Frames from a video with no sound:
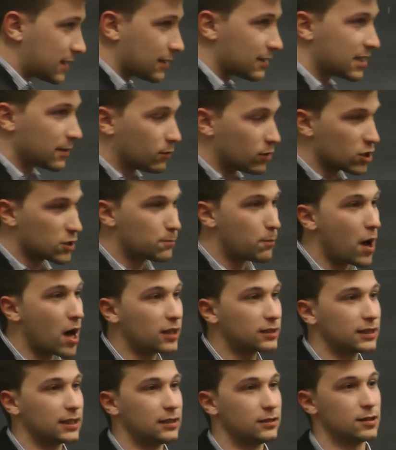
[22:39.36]
sensible
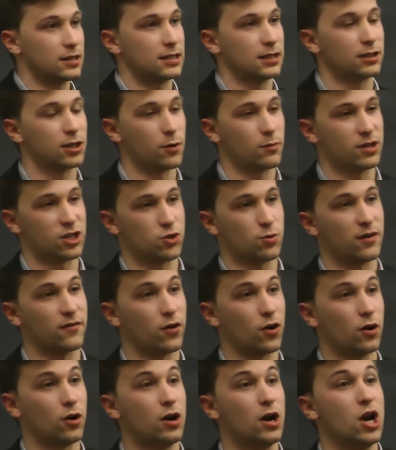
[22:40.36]
spot in the St. Lawrence
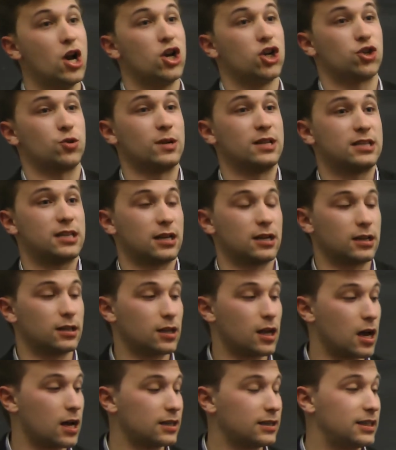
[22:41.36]
River.
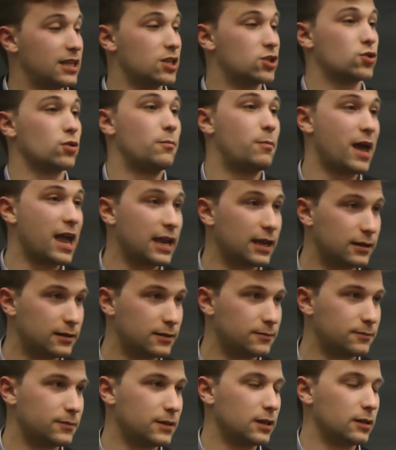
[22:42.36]
TransCanada
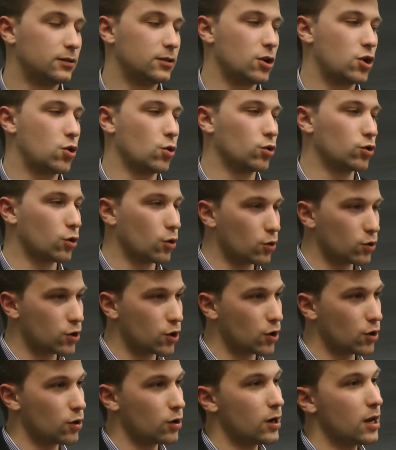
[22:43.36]
disobeyed the court
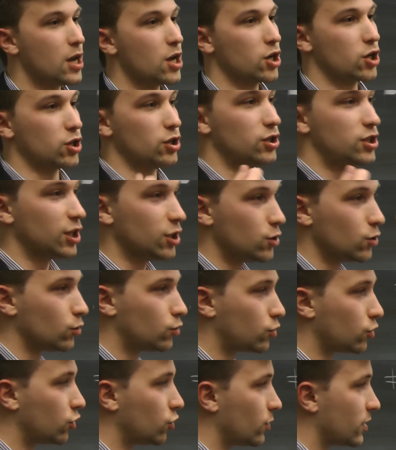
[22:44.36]
order,
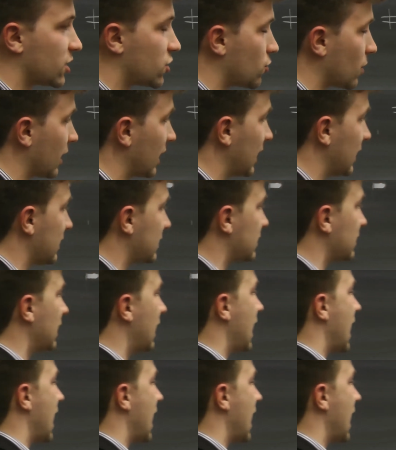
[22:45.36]
continued to do his drillings,